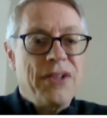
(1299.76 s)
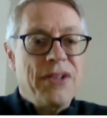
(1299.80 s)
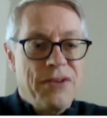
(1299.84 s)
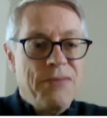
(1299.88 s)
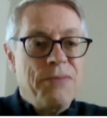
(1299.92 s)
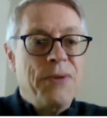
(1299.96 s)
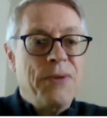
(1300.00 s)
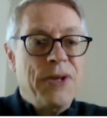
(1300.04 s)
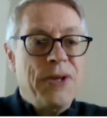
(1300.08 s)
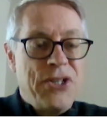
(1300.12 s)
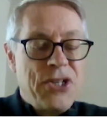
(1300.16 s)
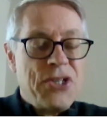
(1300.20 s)

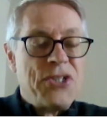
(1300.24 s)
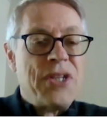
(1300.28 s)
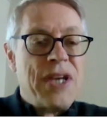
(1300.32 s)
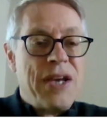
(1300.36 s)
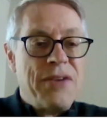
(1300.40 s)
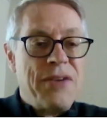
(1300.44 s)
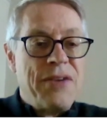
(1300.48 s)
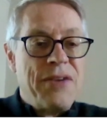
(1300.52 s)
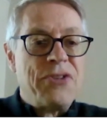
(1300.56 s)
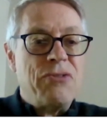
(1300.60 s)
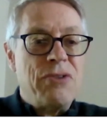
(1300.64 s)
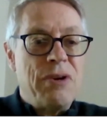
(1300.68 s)
we just
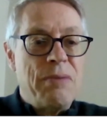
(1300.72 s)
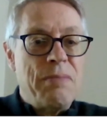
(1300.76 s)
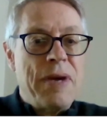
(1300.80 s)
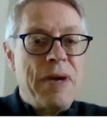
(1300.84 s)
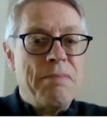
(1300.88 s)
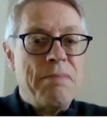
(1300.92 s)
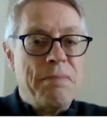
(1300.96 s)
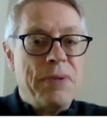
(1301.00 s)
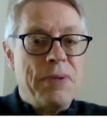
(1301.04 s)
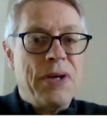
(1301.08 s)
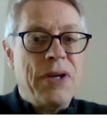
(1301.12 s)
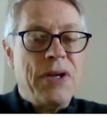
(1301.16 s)
have to
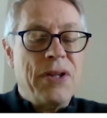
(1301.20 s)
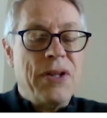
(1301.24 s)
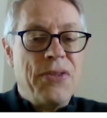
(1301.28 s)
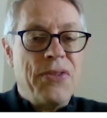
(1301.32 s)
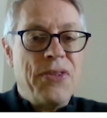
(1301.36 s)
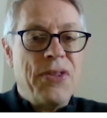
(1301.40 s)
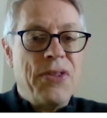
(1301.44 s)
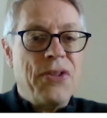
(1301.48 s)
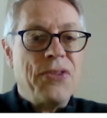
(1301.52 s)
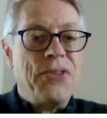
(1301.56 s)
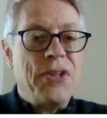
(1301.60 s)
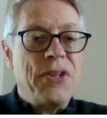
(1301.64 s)
remember
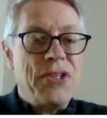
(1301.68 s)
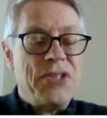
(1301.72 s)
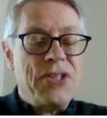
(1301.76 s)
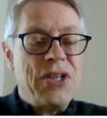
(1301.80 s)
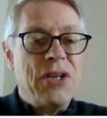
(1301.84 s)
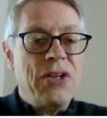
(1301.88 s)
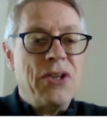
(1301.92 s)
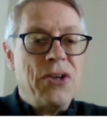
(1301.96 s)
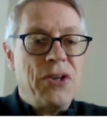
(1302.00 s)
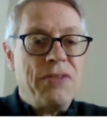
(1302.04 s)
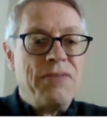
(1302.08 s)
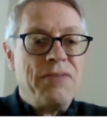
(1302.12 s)
that there's a
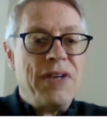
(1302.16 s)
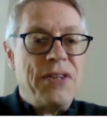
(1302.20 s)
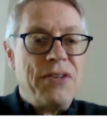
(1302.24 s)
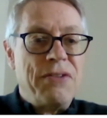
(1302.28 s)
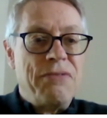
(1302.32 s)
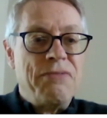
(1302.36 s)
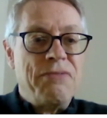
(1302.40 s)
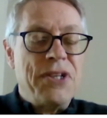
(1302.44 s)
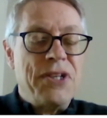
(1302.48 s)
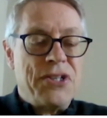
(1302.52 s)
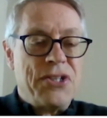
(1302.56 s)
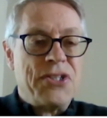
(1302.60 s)
lot of other
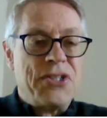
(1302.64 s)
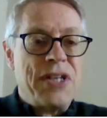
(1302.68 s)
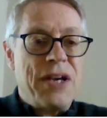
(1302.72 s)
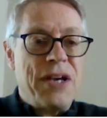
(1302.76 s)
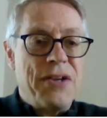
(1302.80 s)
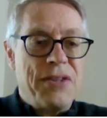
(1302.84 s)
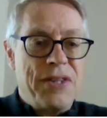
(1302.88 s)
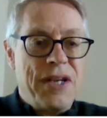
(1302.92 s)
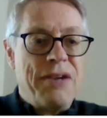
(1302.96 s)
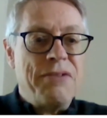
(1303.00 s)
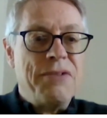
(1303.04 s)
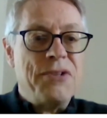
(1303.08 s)
risks
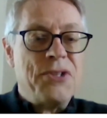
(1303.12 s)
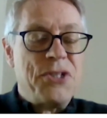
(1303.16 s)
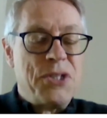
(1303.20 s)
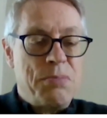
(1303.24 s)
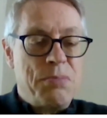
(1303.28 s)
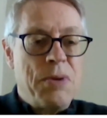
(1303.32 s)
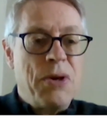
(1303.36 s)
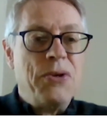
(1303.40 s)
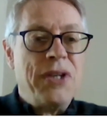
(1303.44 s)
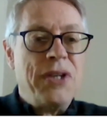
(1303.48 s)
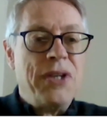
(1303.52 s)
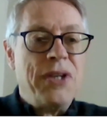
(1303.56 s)
out there, and
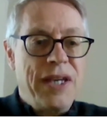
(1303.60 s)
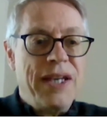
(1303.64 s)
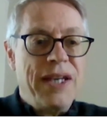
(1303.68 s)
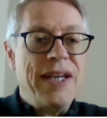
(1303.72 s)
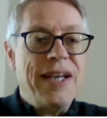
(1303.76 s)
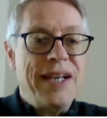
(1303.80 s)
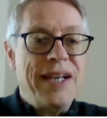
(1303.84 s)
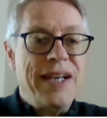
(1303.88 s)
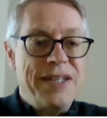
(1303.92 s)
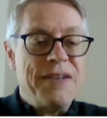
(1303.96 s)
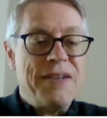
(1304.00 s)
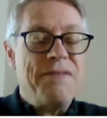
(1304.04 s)
smoking
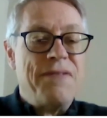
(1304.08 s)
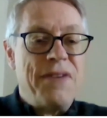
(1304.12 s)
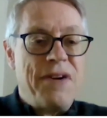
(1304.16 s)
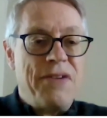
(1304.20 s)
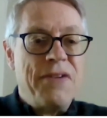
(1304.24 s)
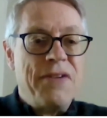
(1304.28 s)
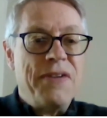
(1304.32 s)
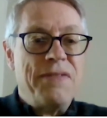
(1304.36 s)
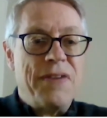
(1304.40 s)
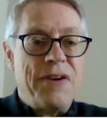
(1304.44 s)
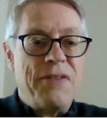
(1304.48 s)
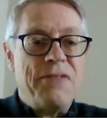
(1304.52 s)
is a
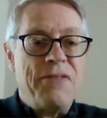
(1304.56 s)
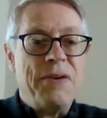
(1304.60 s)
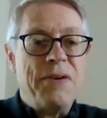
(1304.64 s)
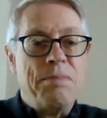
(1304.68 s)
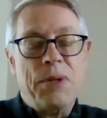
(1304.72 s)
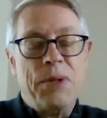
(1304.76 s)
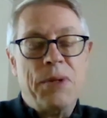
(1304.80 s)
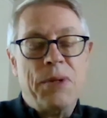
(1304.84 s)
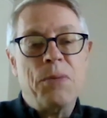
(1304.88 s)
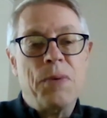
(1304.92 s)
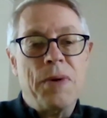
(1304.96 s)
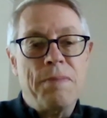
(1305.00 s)
very, very
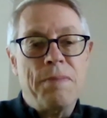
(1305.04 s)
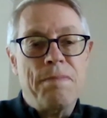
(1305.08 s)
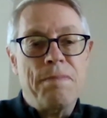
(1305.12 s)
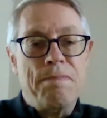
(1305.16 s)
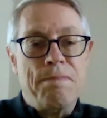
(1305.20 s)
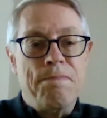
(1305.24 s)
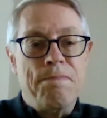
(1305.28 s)
big one.